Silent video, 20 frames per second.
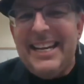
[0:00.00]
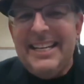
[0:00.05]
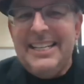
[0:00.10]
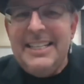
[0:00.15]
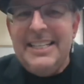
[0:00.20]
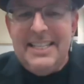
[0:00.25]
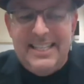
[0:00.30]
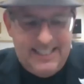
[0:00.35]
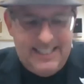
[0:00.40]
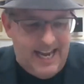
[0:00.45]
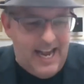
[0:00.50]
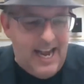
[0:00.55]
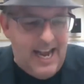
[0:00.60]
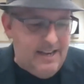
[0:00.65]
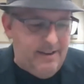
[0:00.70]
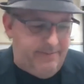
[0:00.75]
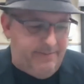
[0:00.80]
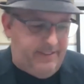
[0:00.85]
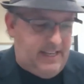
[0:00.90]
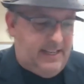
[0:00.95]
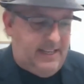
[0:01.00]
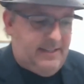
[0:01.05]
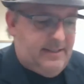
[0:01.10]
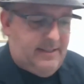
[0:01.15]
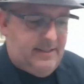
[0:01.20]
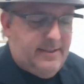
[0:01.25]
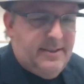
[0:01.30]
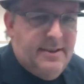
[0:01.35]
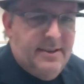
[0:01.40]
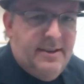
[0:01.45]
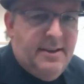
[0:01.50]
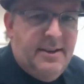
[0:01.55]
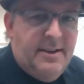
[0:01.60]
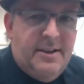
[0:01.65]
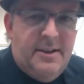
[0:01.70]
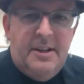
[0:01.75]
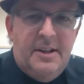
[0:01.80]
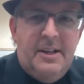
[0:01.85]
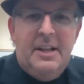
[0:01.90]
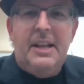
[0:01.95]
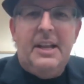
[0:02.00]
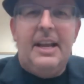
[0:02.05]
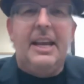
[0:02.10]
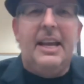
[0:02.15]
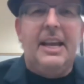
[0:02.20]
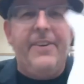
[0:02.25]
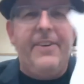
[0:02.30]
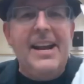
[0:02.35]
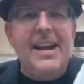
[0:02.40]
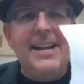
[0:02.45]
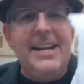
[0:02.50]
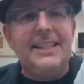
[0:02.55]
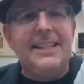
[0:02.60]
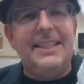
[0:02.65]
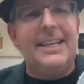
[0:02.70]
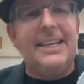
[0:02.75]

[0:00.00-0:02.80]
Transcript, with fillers: inside of this. And if I get